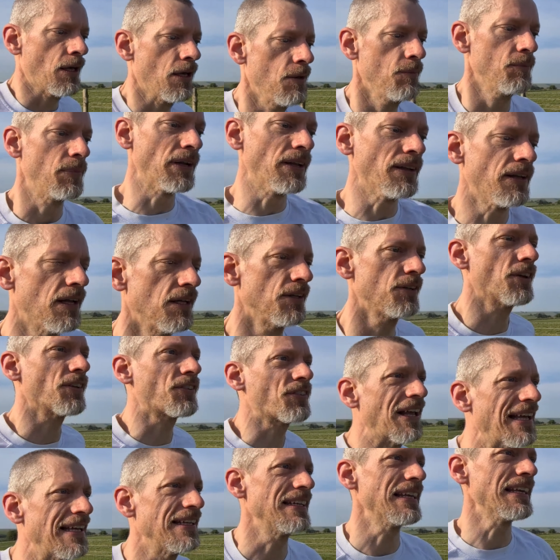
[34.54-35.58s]
But in
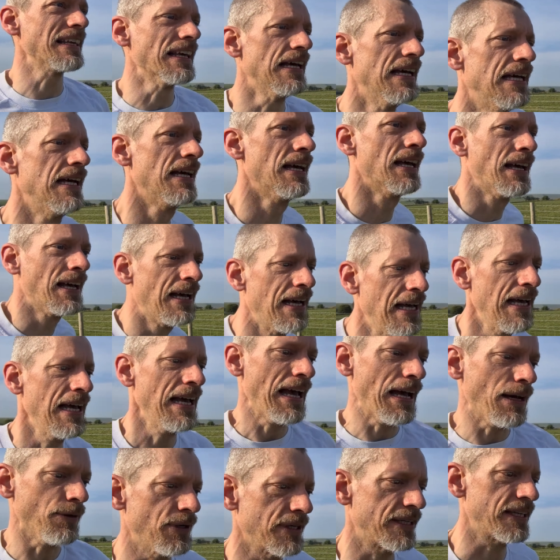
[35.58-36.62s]
understanding how
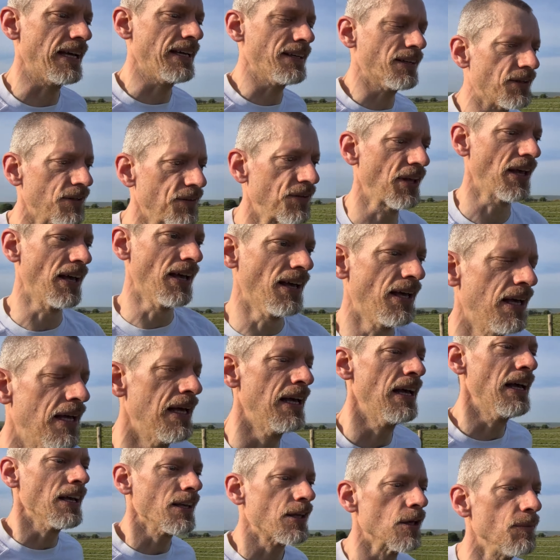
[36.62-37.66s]
your cadence
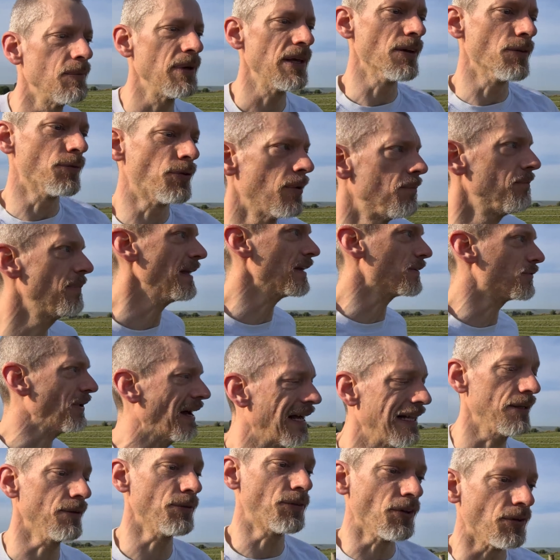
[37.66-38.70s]
can be of big value
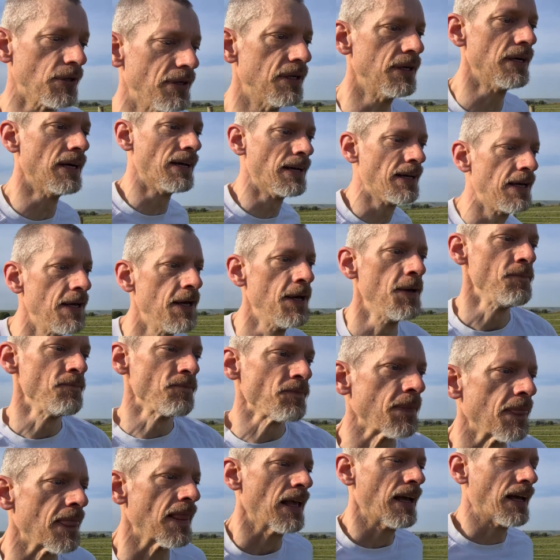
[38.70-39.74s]
to you,
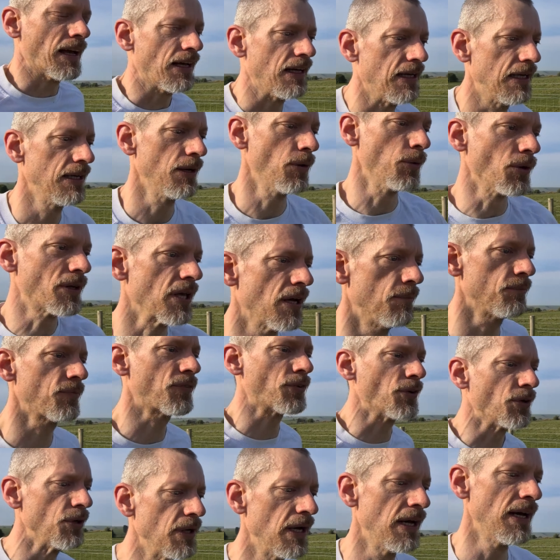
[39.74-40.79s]
we'll come
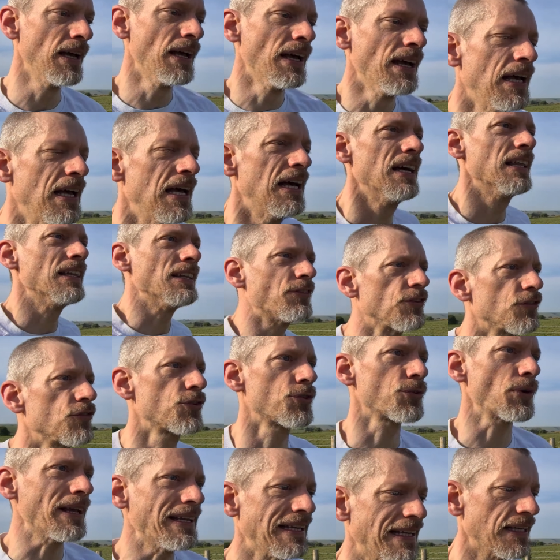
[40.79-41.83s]
through at least
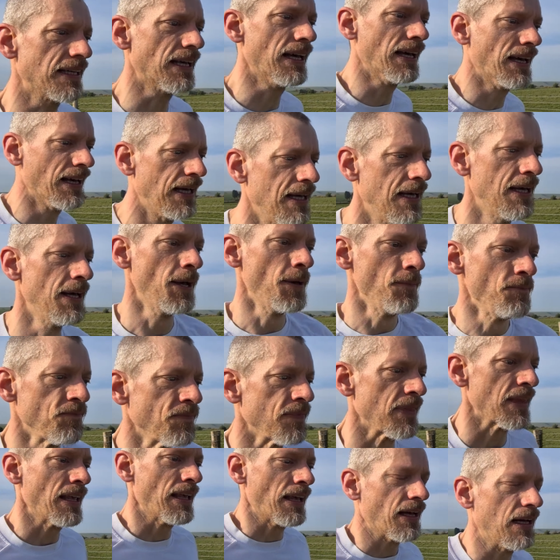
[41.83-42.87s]
training
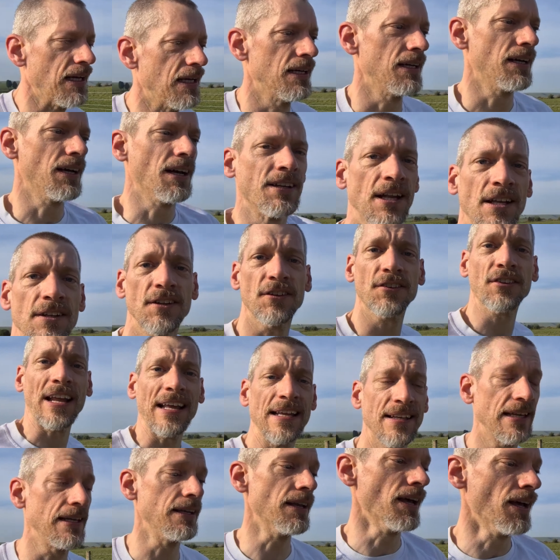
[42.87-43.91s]
and
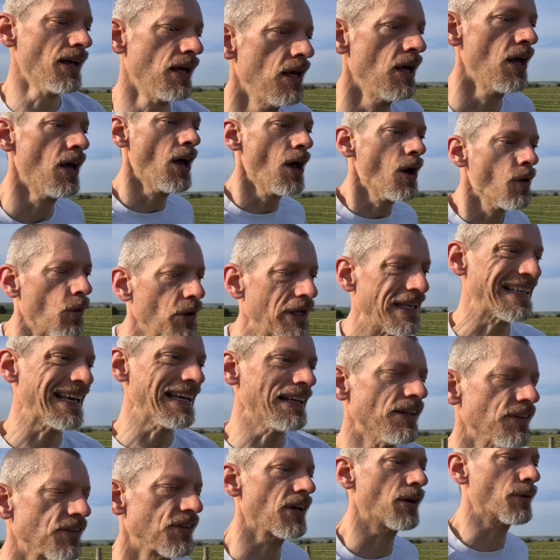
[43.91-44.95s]
understanding what your
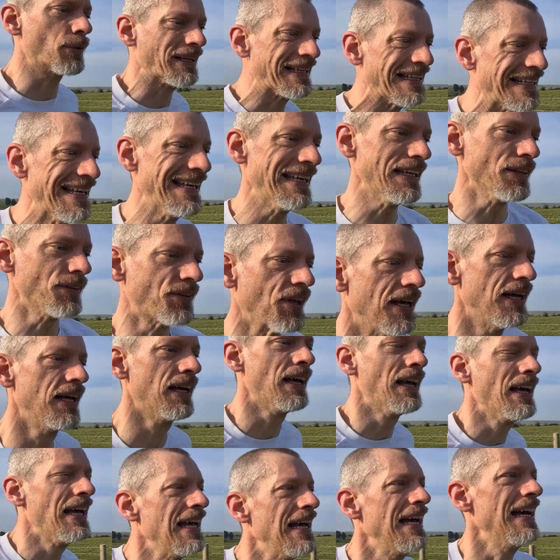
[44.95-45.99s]
cadence currently is
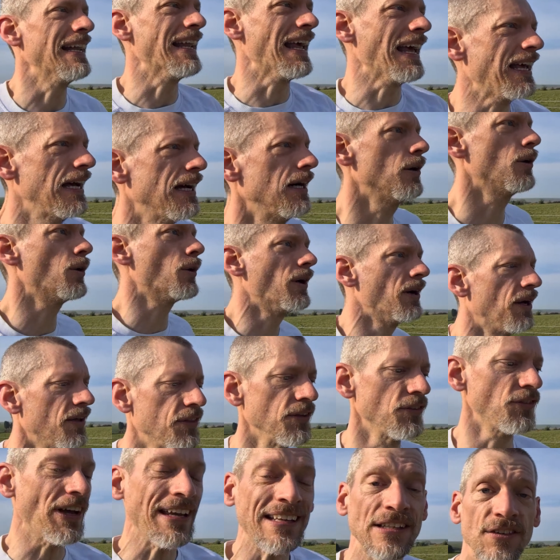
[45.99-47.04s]
and how the
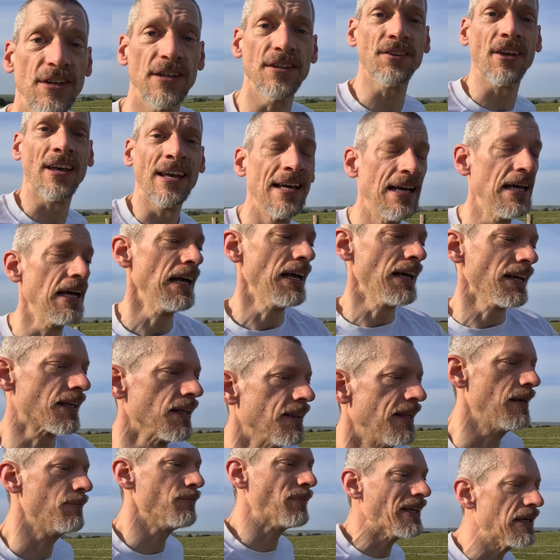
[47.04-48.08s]
changes can
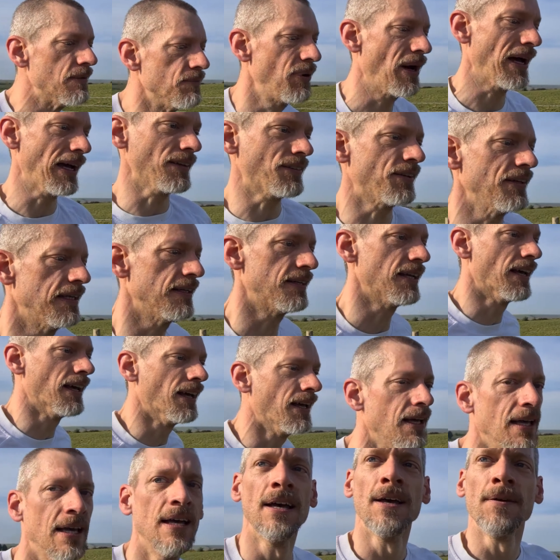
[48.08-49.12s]
then be impacted
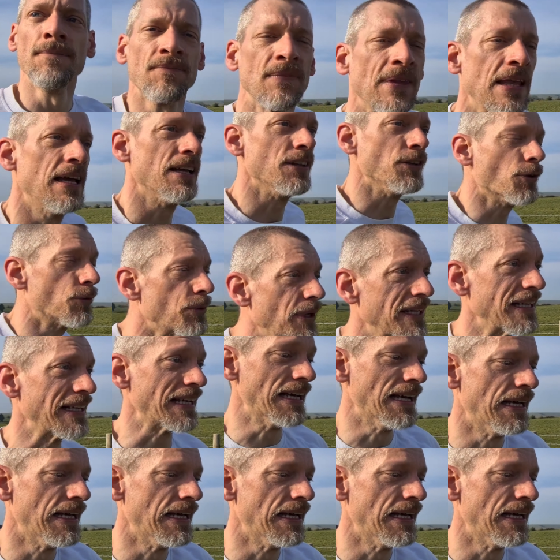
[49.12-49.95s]
in your running.